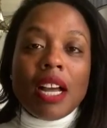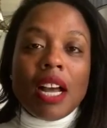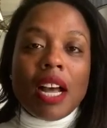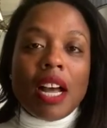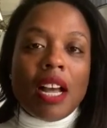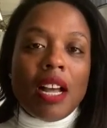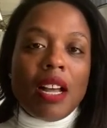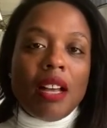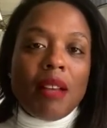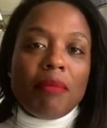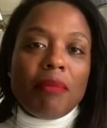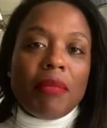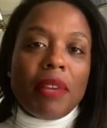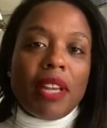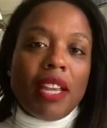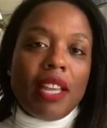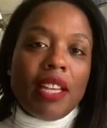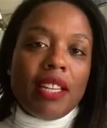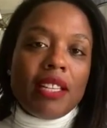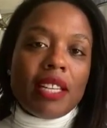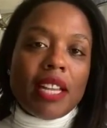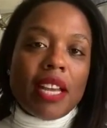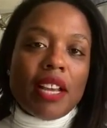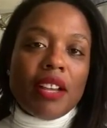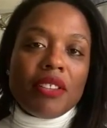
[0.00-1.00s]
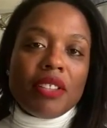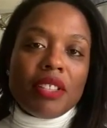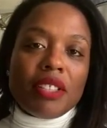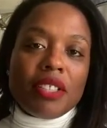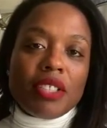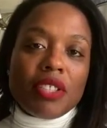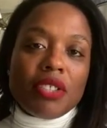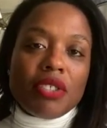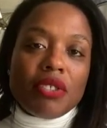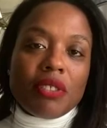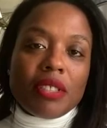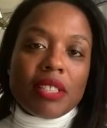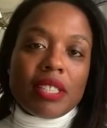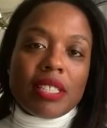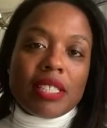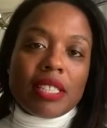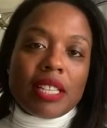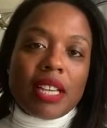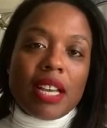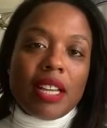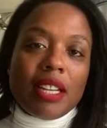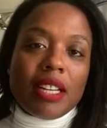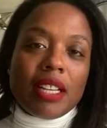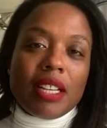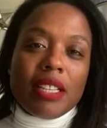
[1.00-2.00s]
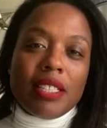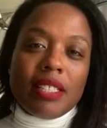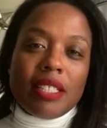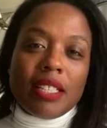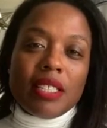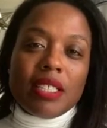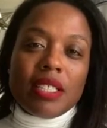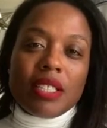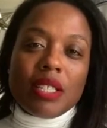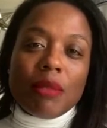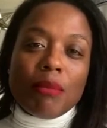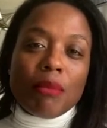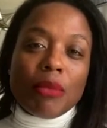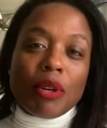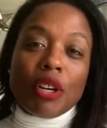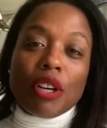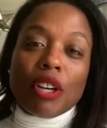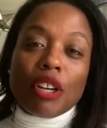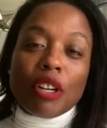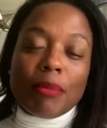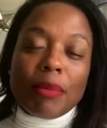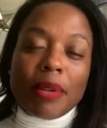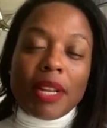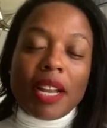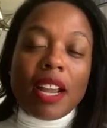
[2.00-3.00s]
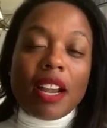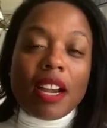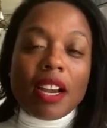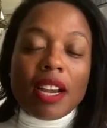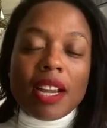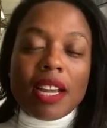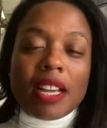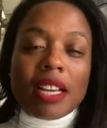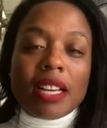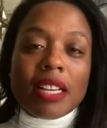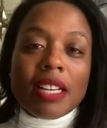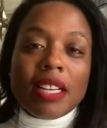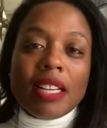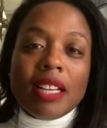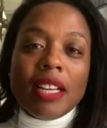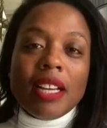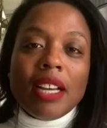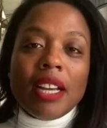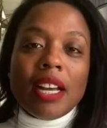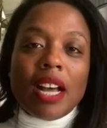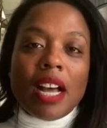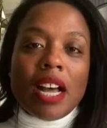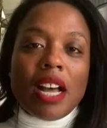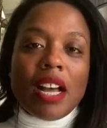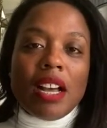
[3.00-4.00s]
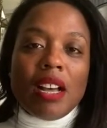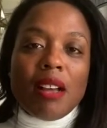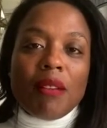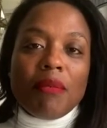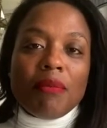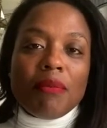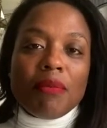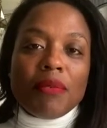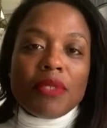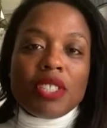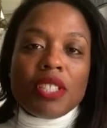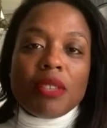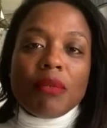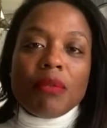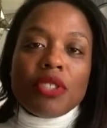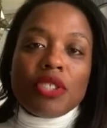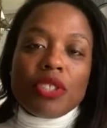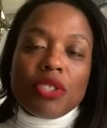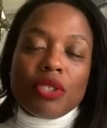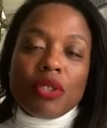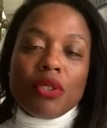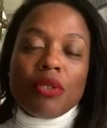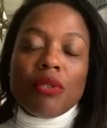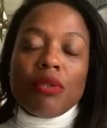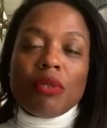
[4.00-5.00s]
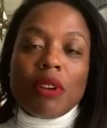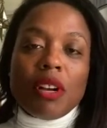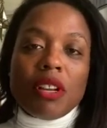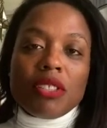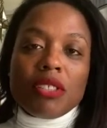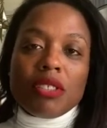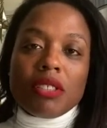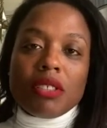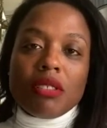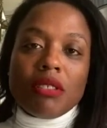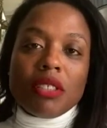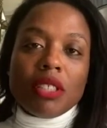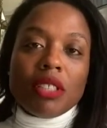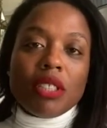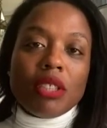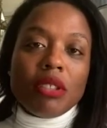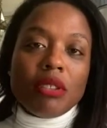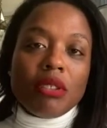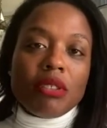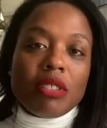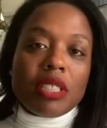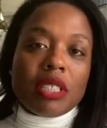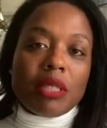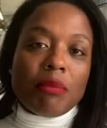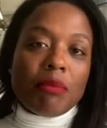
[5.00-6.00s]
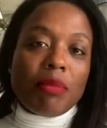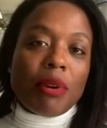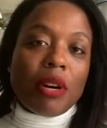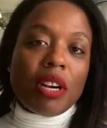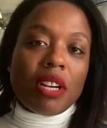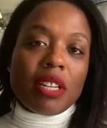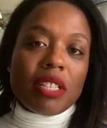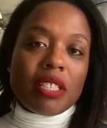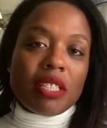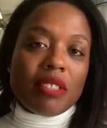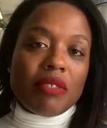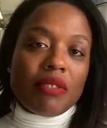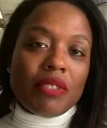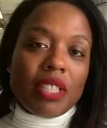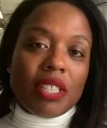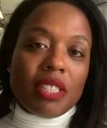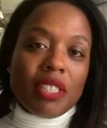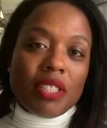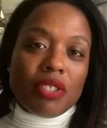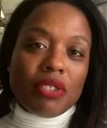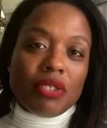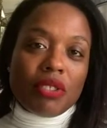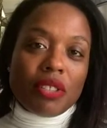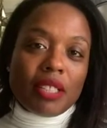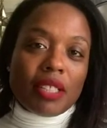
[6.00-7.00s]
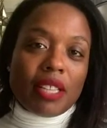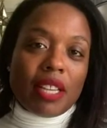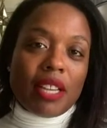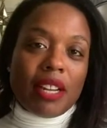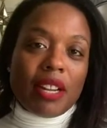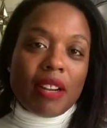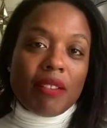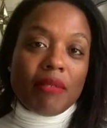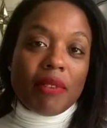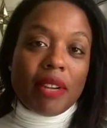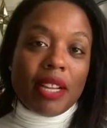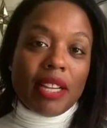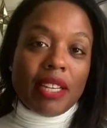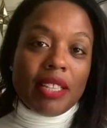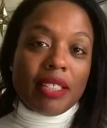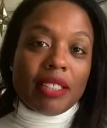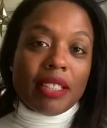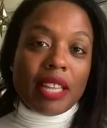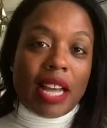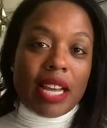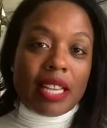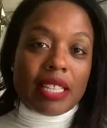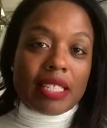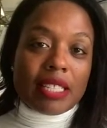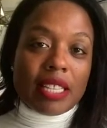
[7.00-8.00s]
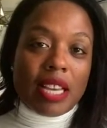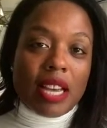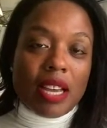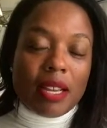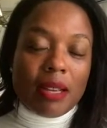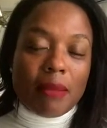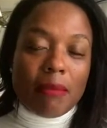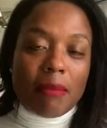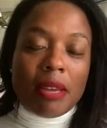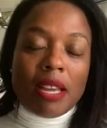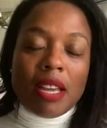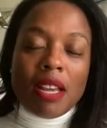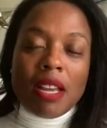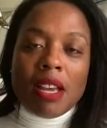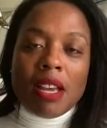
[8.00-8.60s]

And now the district is kind of condensed to a more urban area to also include some parts of the district that I ran in last time.